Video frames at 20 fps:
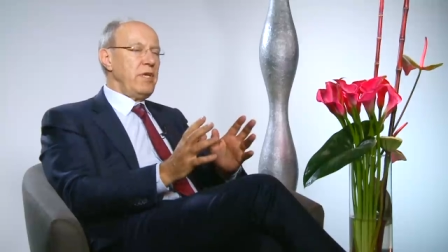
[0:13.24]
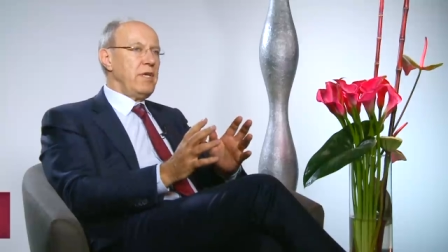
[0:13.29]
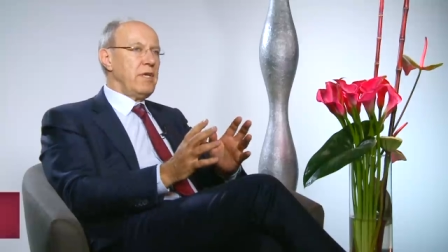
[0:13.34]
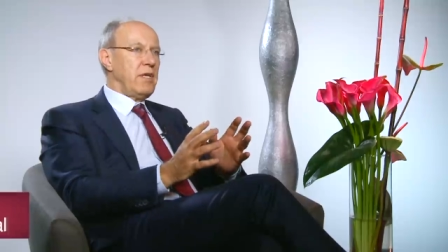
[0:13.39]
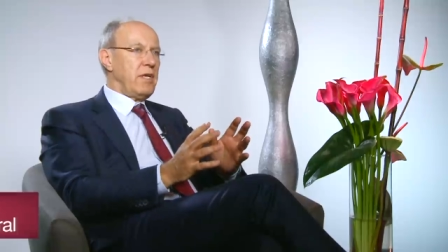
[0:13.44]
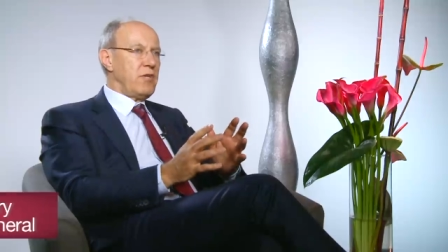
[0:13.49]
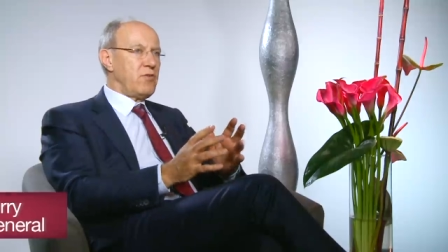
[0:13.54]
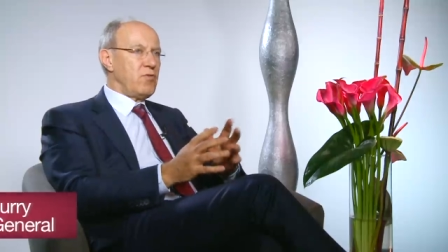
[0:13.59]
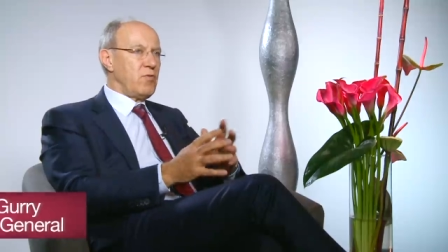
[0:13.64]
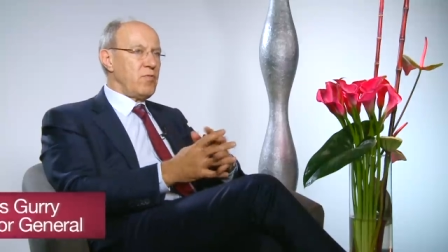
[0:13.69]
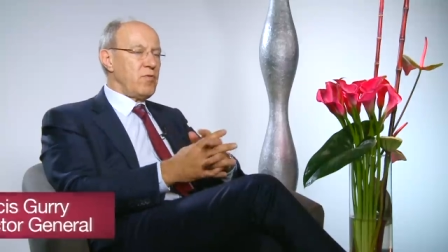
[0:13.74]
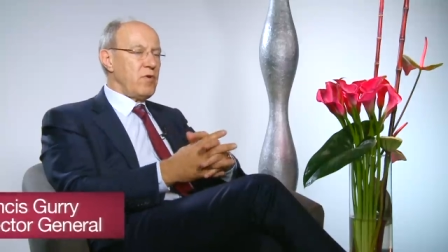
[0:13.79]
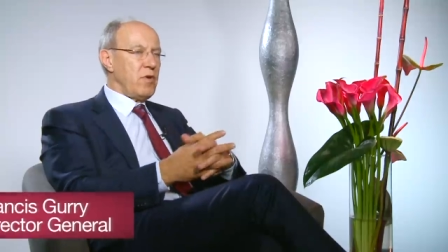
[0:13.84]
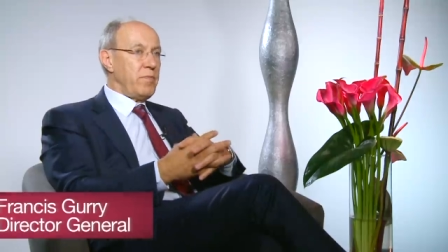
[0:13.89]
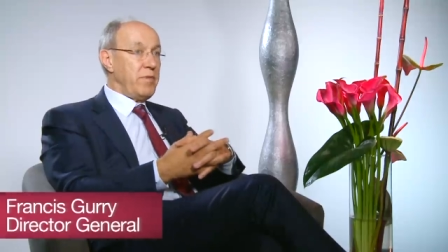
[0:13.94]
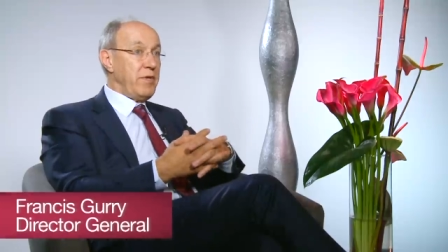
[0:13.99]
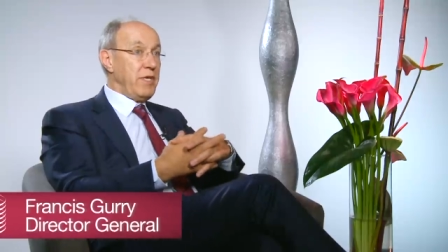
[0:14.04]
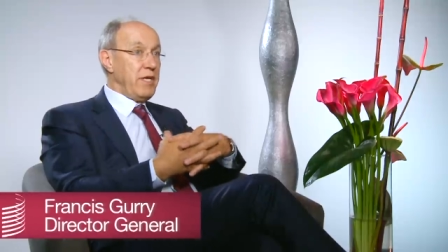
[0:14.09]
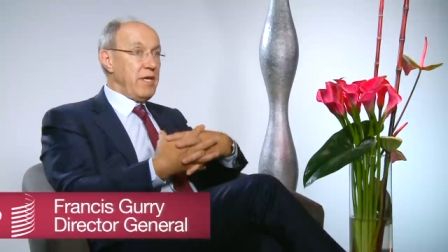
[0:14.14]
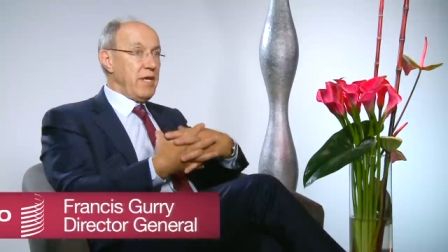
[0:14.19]
Intellectual
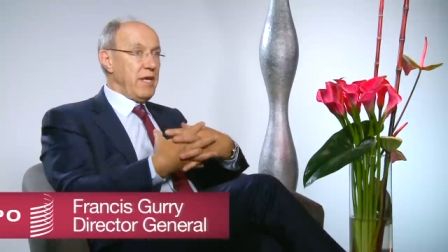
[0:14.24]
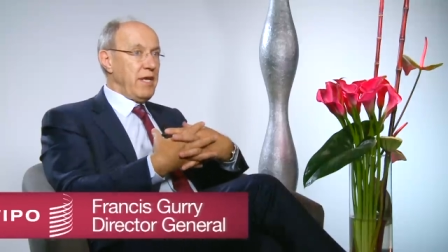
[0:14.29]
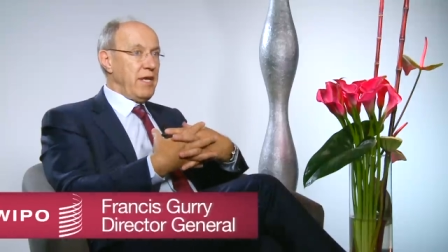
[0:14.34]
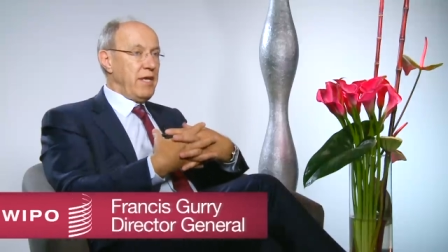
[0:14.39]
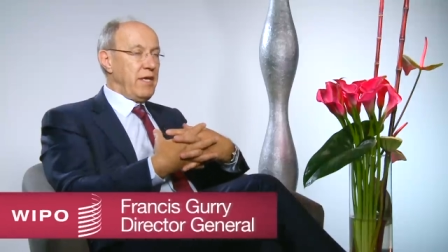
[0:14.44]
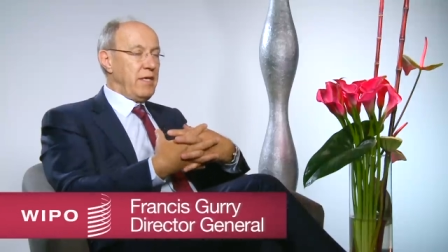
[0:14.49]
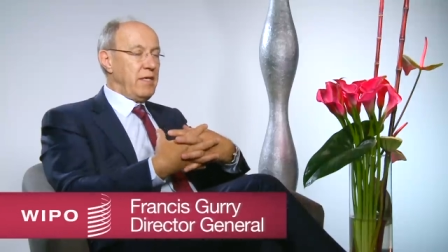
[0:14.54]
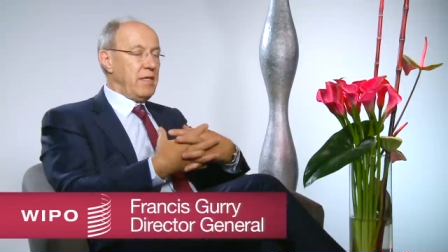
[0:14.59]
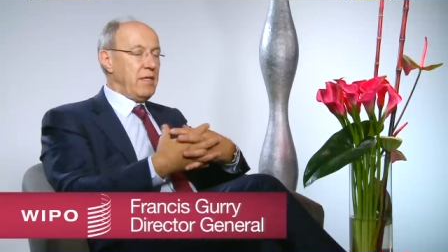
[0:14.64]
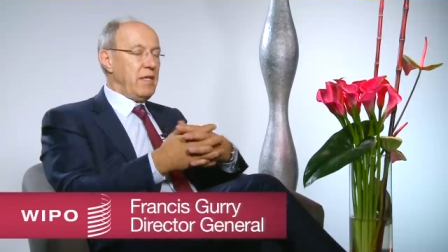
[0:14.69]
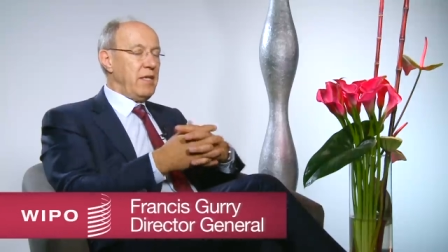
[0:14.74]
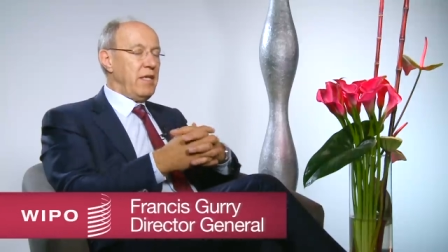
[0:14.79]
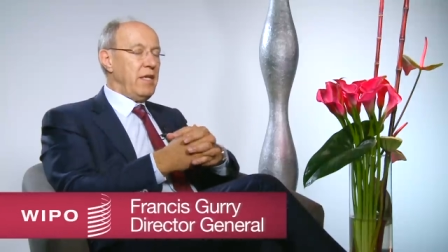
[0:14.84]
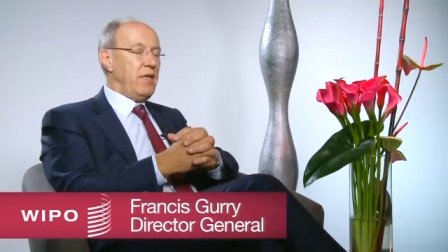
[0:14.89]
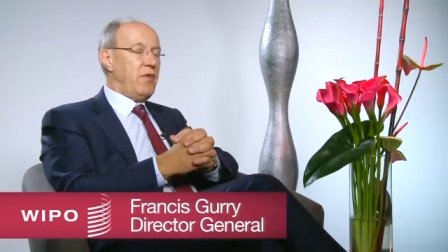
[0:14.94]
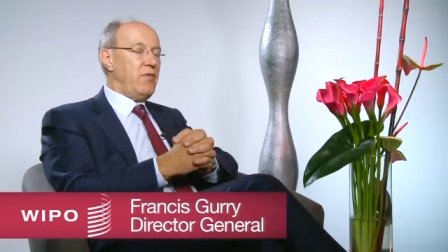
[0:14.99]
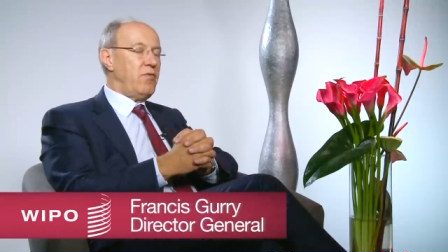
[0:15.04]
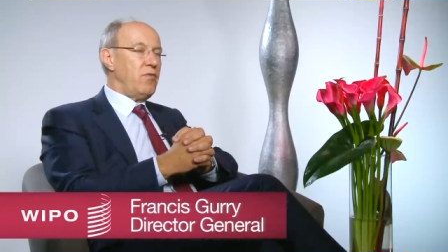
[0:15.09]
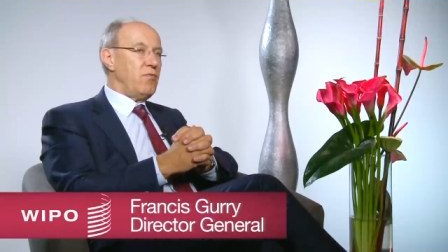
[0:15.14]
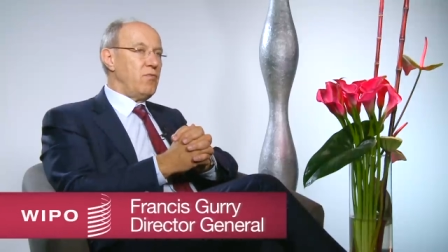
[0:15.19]
Property Day
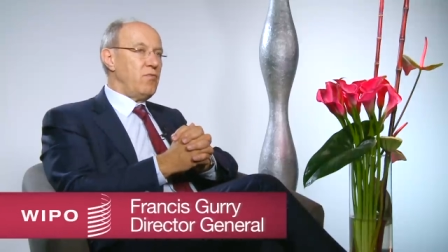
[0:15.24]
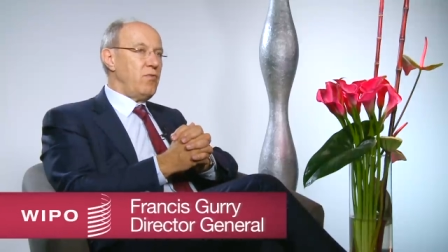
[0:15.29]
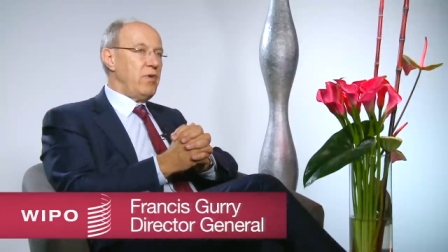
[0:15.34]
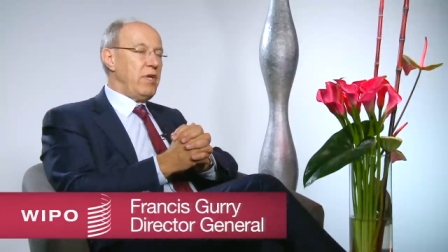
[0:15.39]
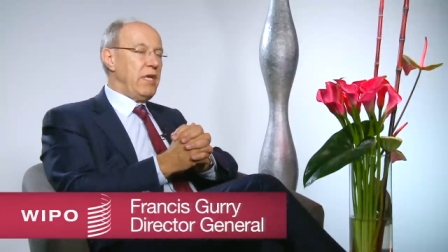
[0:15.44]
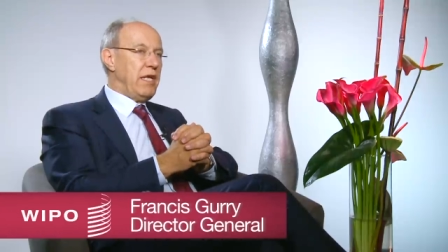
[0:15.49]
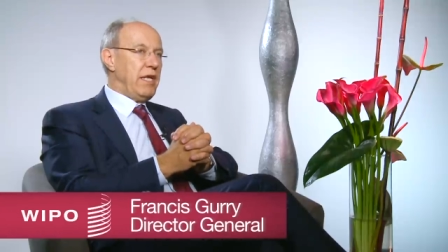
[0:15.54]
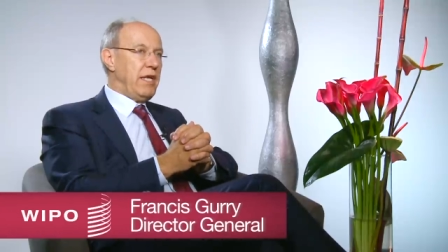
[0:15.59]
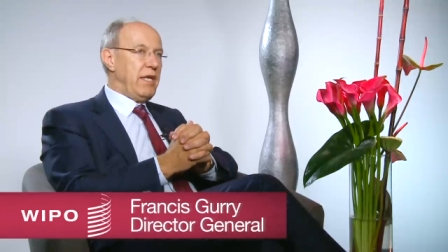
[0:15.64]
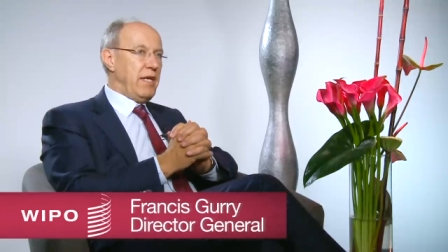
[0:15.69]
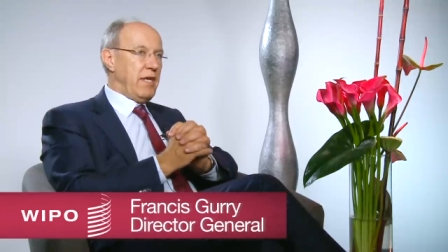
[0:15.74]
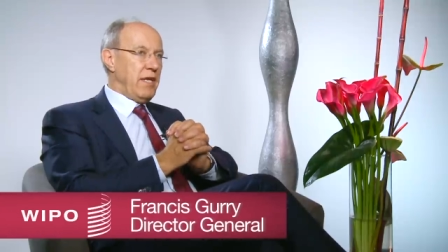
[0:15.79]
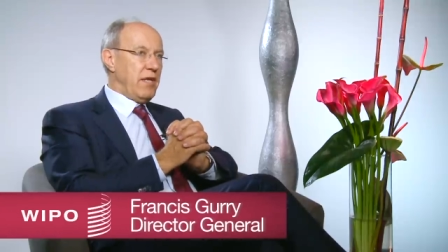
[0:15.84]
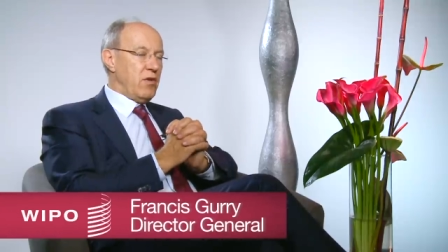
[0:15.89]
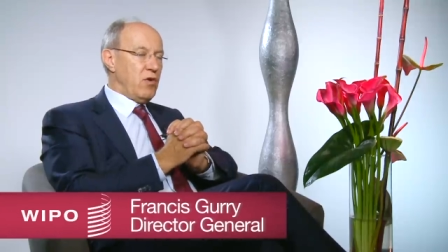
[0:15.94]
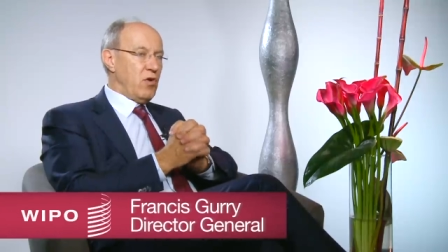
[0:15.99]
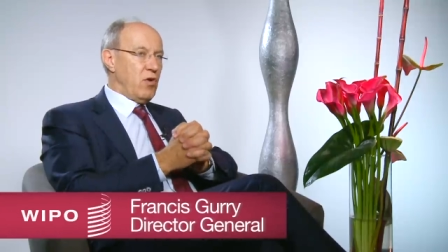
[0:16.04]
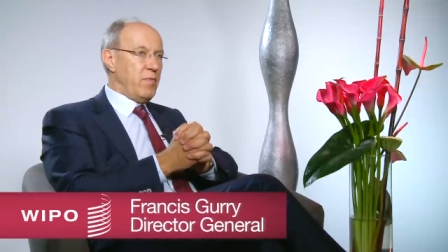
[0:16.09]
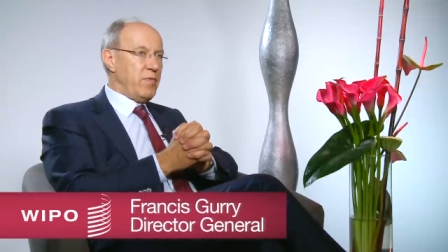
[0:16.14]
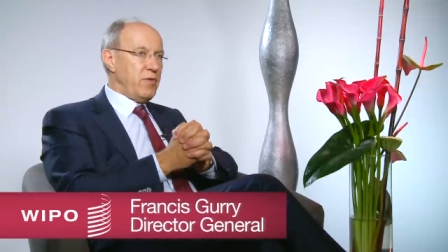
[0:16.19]
is really
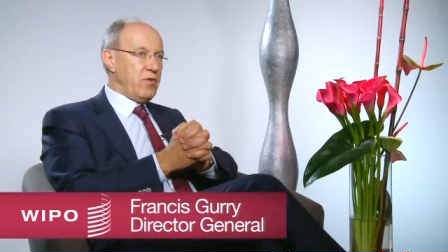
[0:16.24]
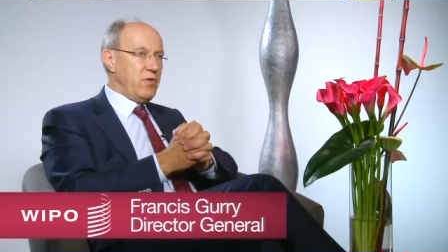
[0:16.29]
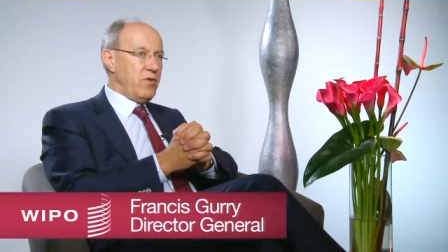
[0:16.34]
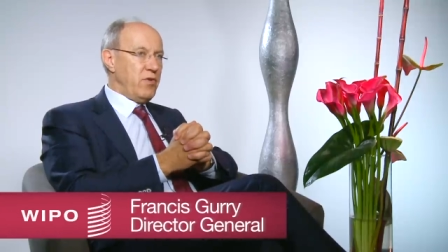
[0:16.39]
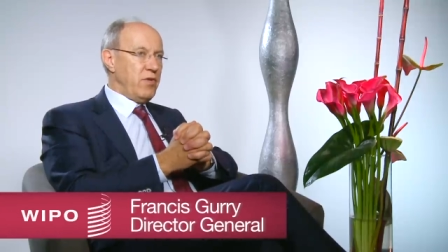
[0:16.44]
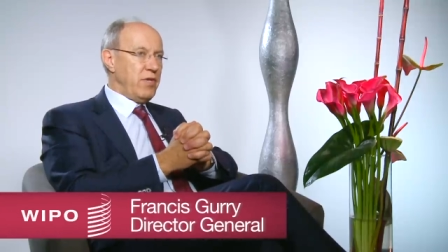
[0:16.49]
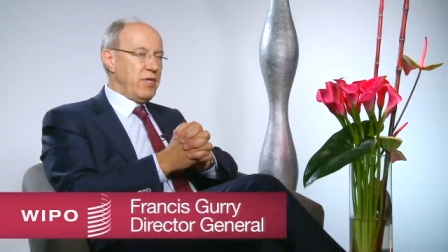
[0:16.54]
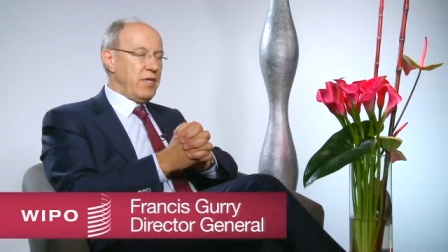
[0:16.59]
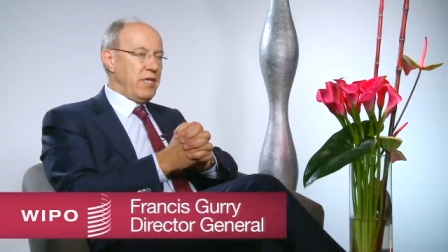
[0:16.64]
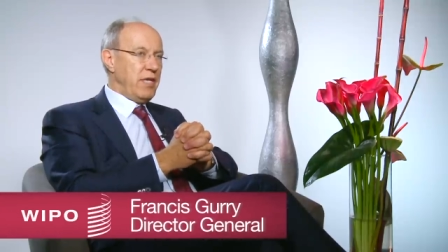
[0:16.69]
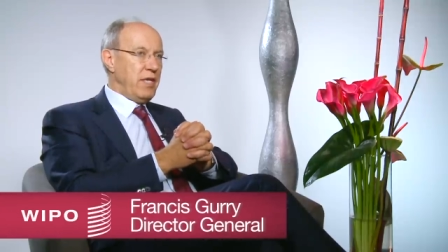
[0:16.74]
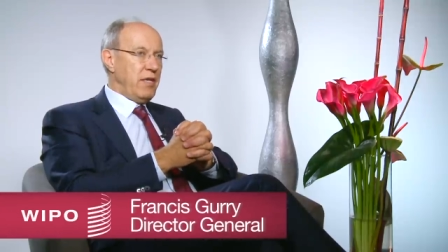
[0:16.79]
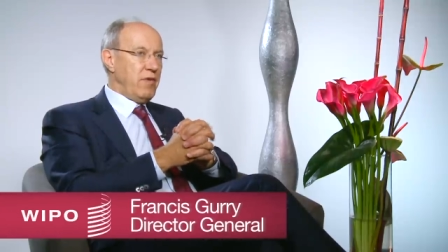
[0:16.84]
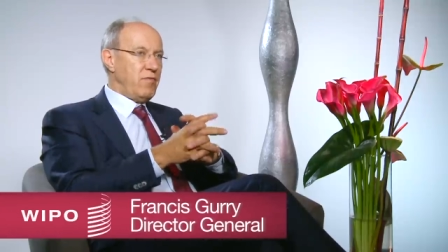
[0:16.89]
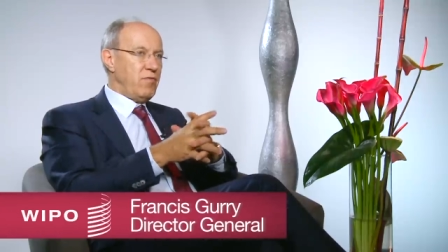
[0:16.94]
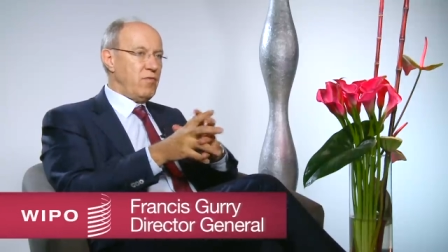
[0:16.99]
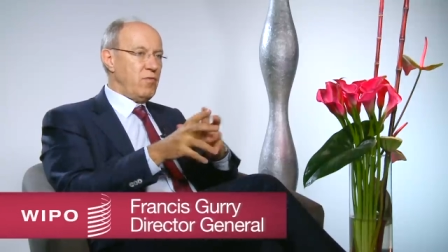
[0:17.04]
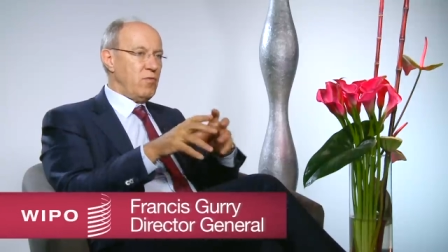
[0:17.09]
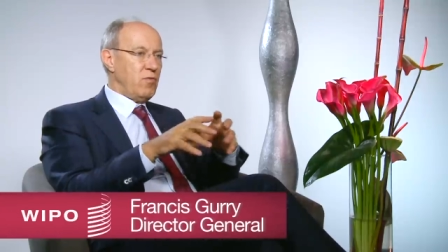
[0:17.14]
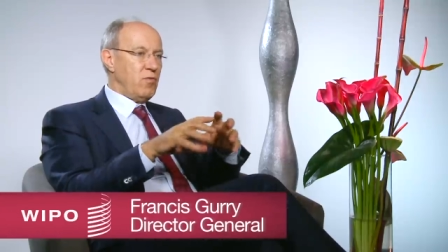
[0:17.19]
an opportunity
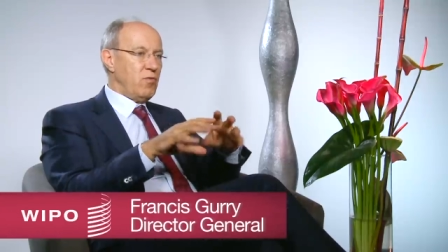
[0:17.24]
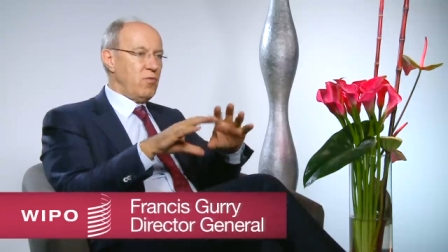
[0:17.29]
for